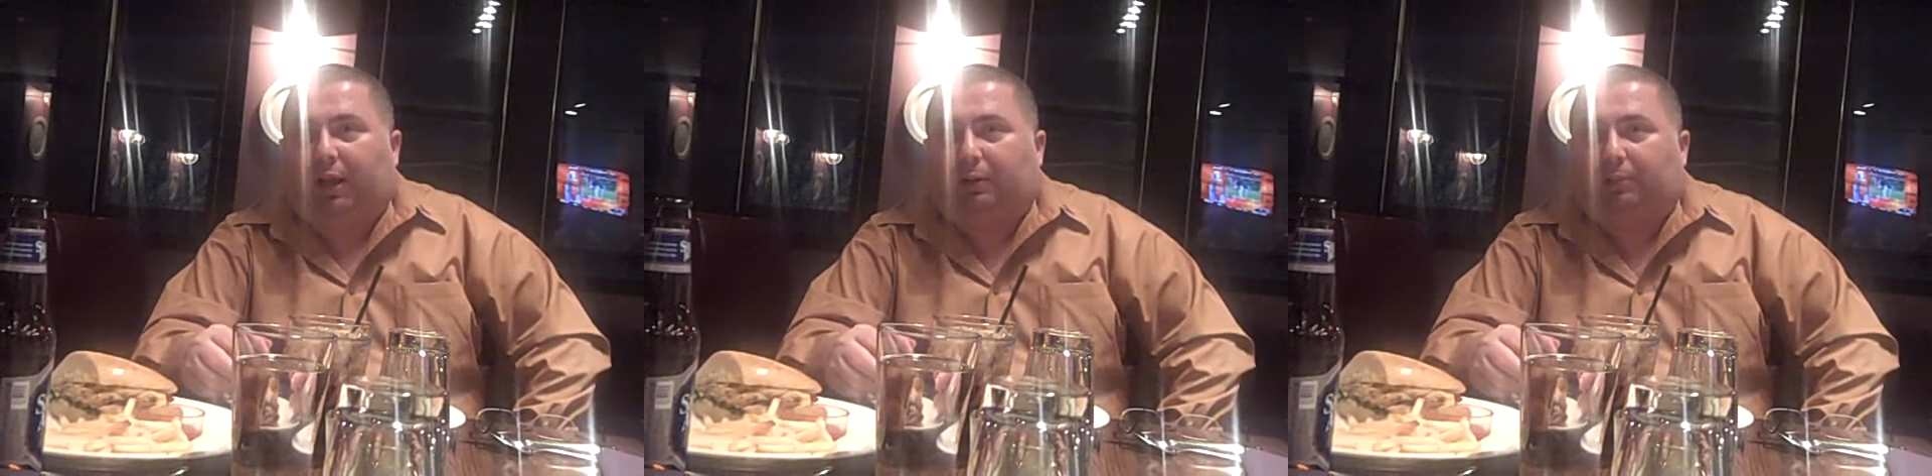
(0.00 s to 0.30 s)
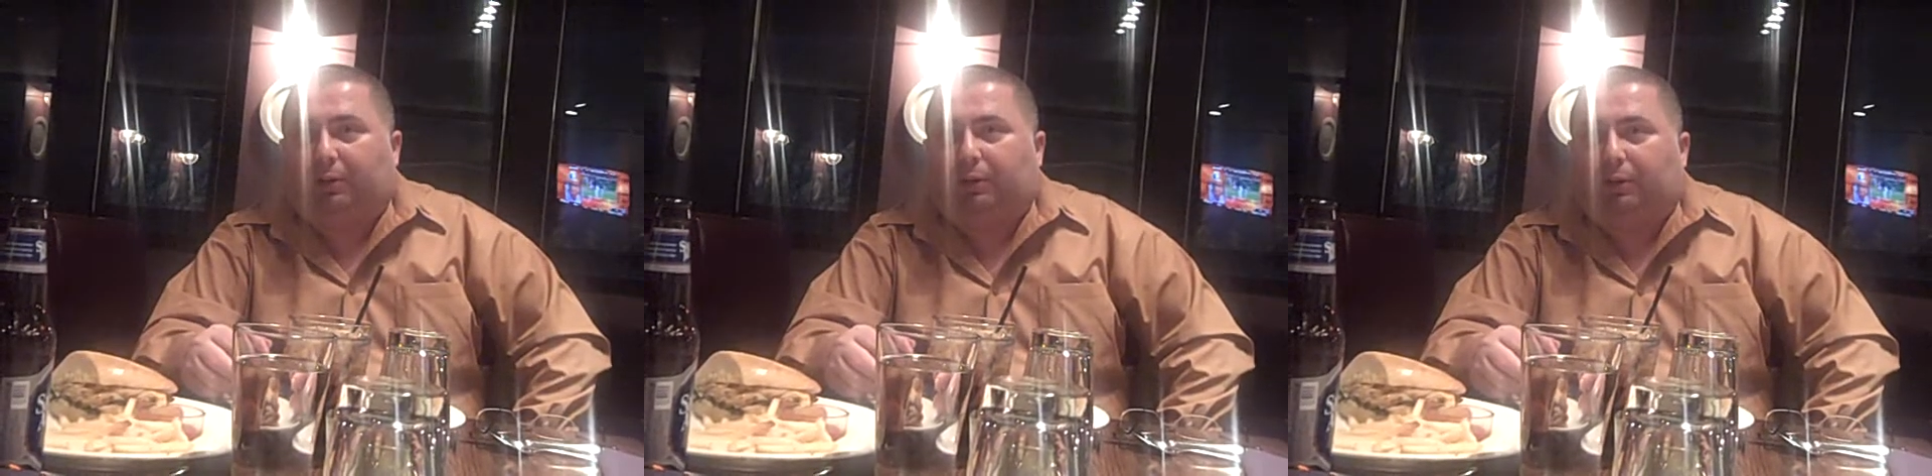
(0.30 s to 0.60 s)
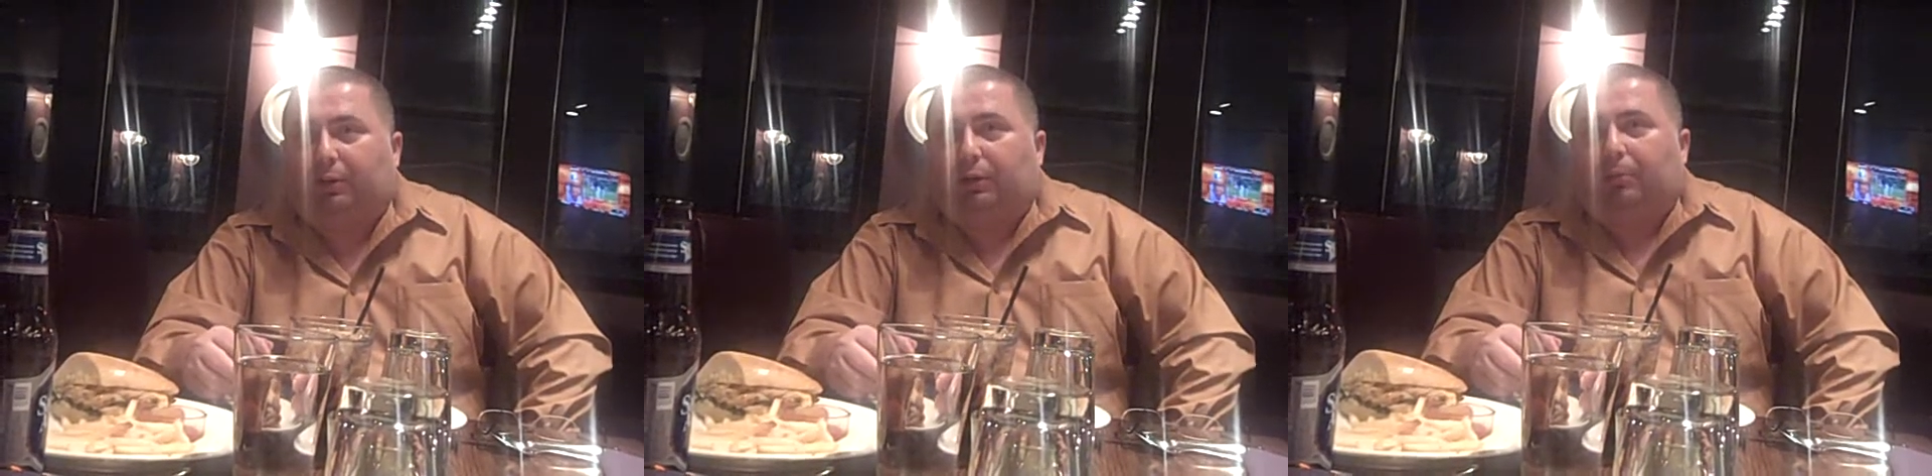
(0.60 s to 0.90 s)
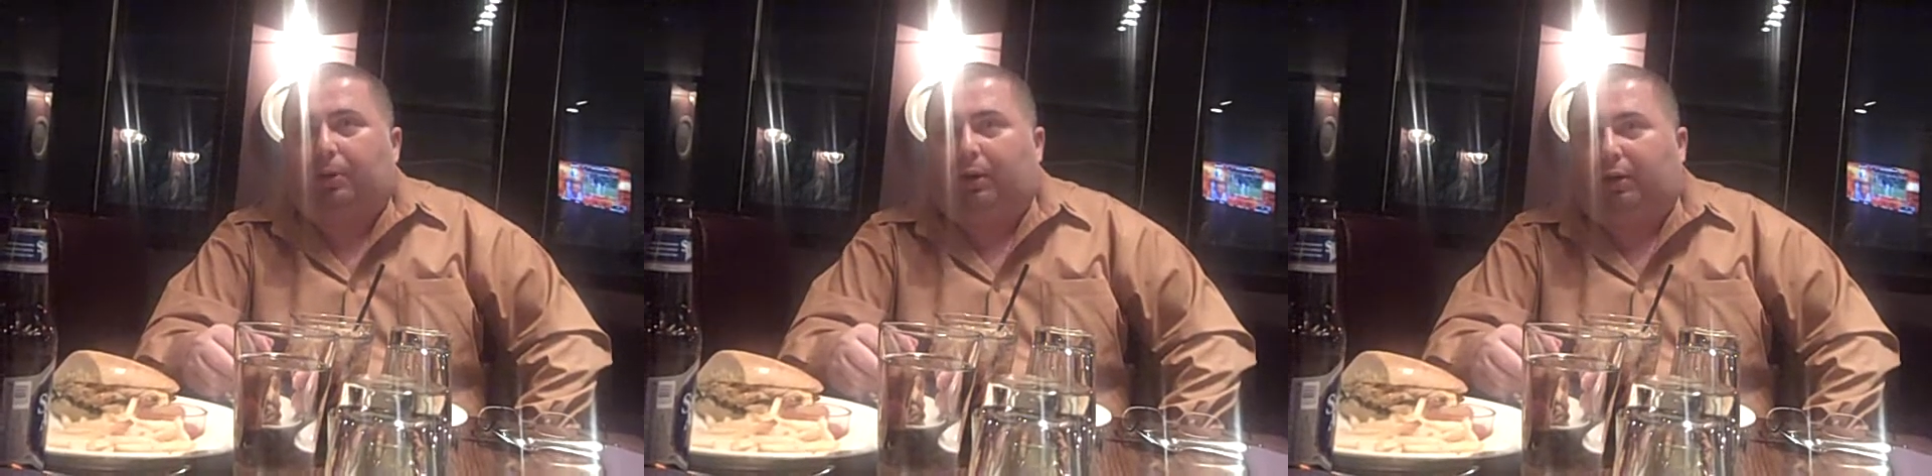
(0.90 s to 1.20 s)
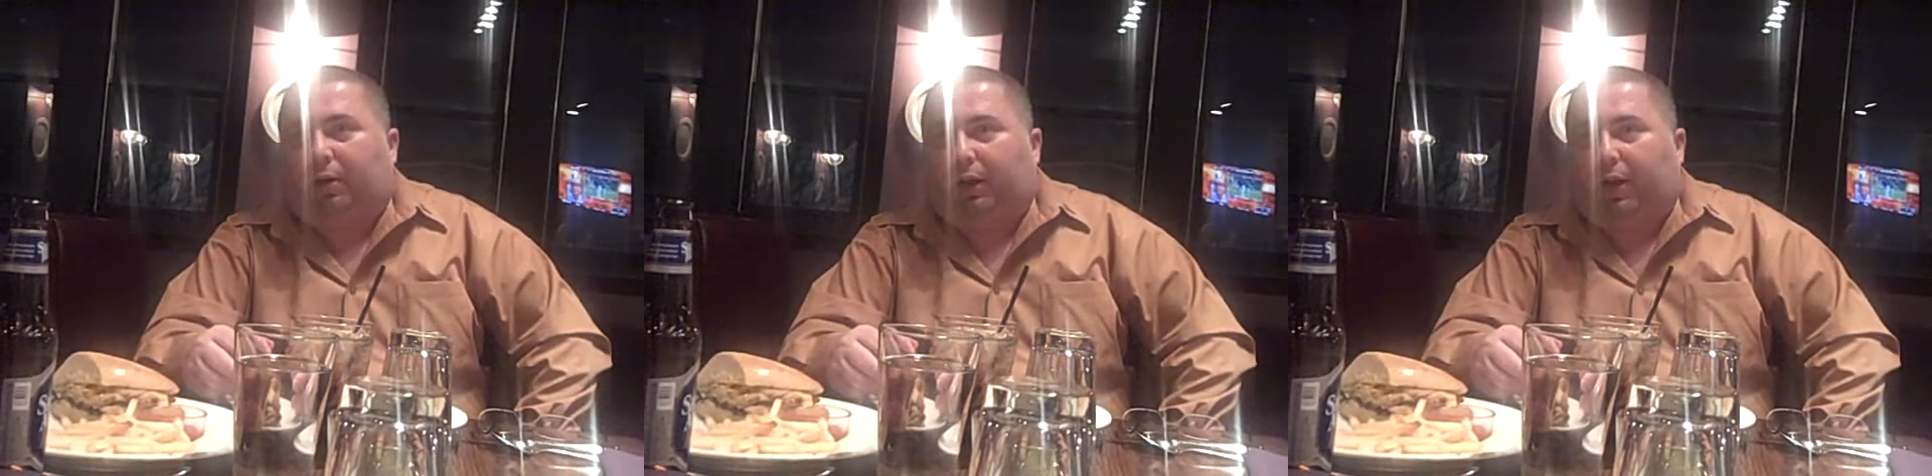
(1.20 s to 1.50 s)
asthma,
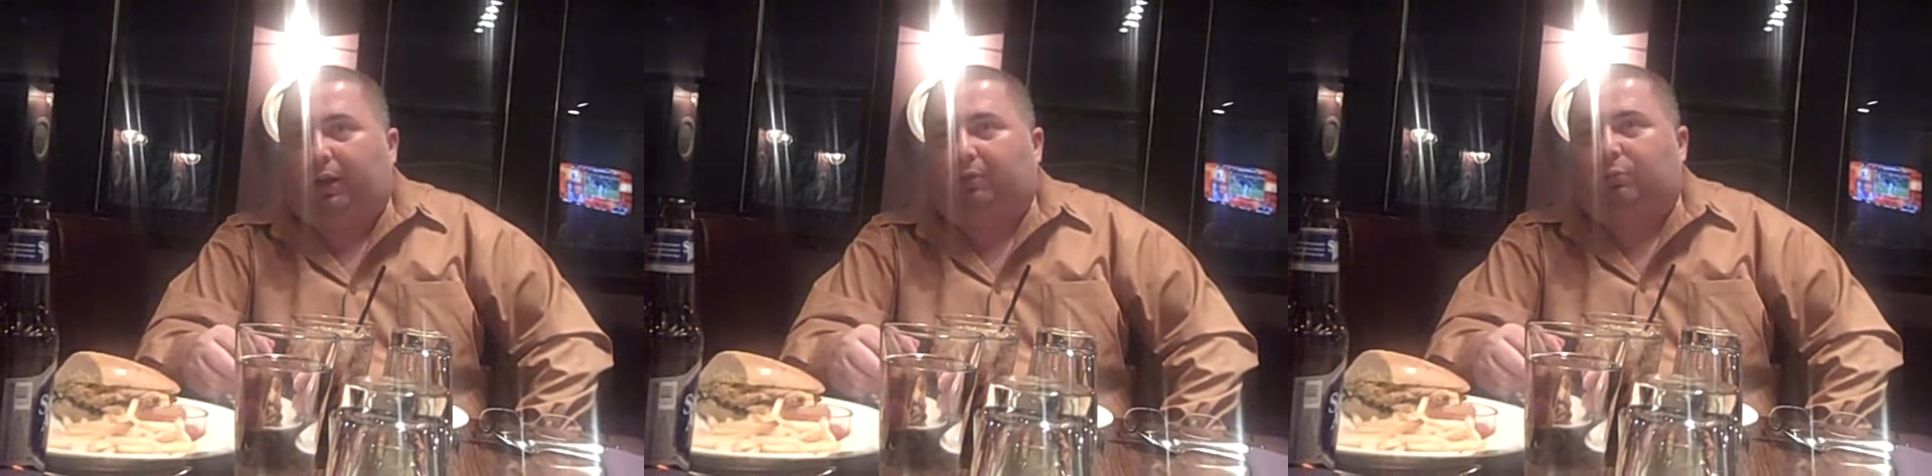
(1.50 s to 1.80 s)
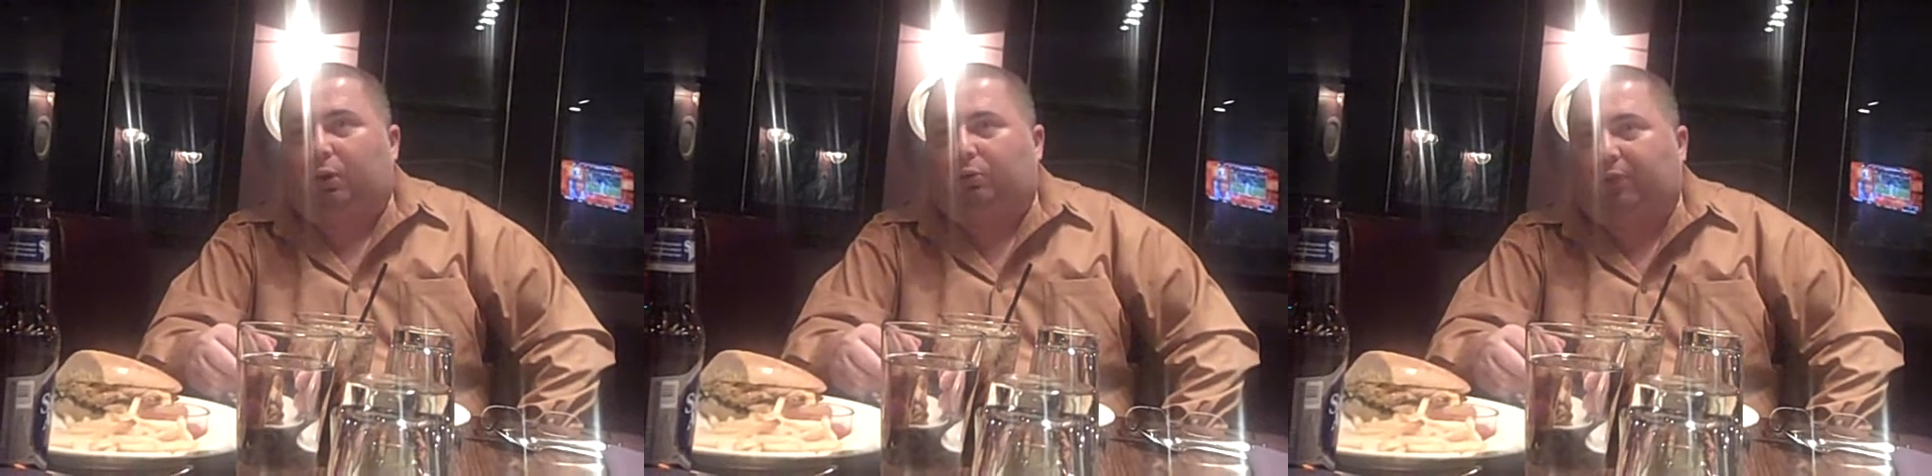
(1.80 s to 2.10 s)
pericarditis, World